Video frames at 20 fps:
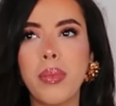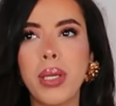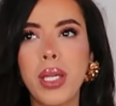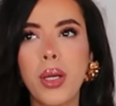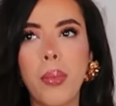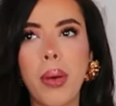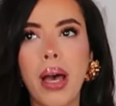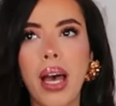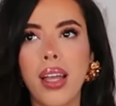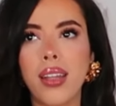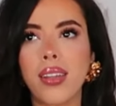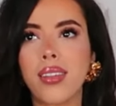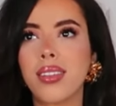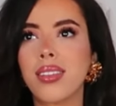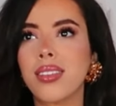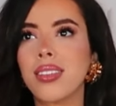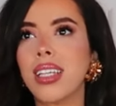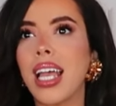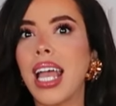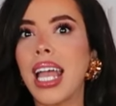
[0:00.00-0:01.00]
me
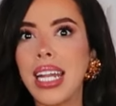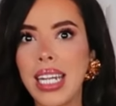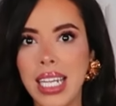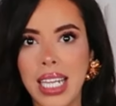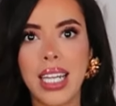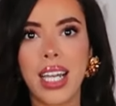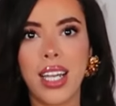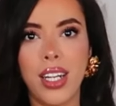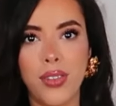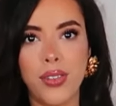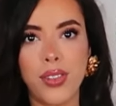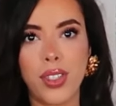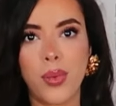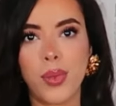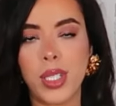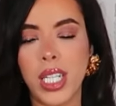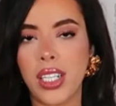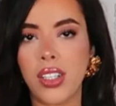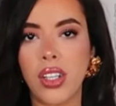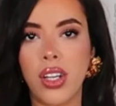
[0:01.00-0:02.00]
about any kind of
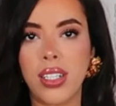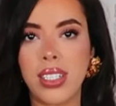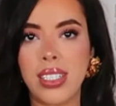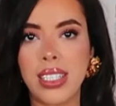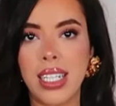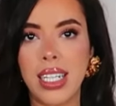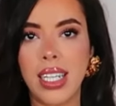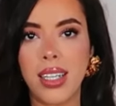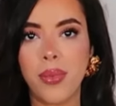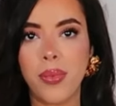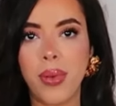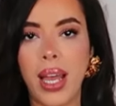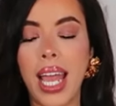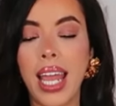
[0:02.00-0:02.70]
subject, honestly.